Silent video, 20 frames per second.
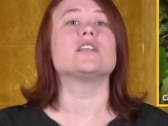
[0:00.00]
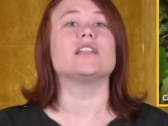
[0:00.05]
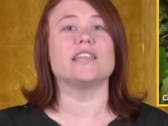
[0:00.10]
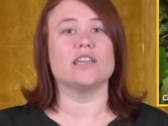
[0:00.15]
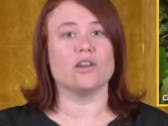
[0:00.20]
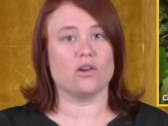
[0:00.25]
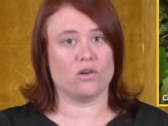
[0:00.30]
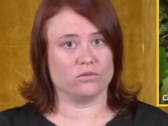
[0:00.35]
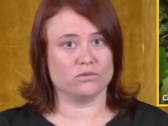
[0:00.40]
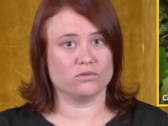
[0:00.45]
de
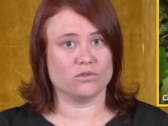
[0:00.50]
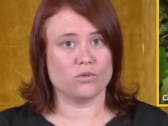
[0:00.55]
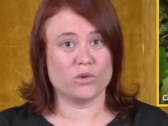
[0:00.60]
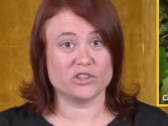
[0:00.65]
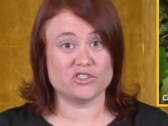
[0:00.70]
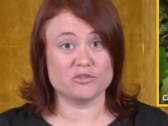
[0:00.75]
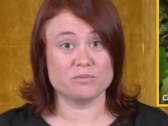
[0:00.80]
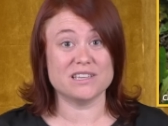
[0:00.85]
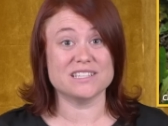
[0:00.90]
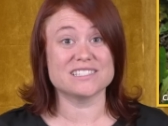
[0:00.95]
lion,
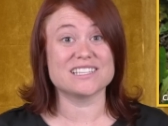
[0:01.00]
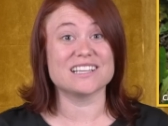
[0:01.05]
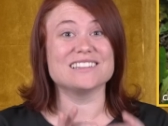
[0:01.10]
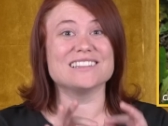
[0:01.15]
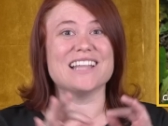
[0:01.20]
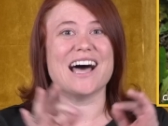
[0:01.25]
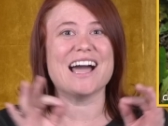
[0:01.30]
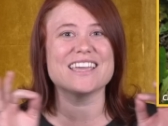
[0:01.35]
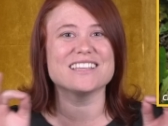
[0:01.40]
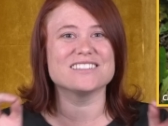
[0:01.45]
which means
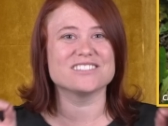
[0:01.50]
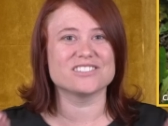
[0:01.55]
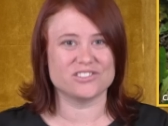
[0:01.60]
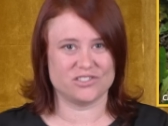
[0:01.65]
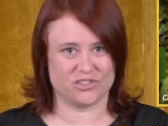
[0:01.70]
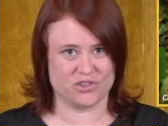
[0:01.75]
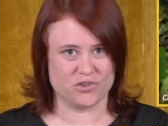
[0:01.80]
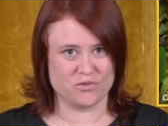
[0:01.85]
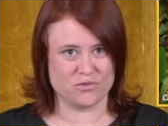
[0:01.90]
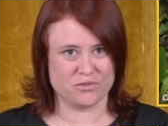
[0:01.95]
lion's
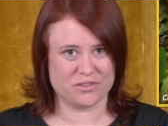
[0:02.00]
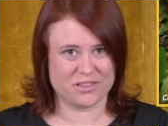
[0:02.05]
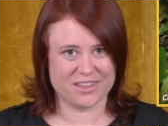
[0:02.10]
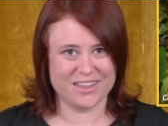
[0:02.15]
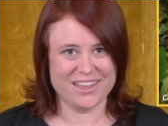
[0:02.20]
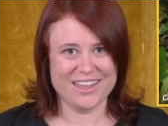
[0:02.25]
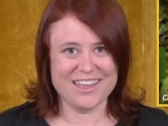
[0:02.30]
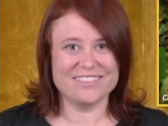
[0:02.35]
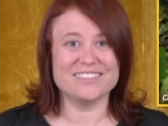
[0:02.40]
tooth.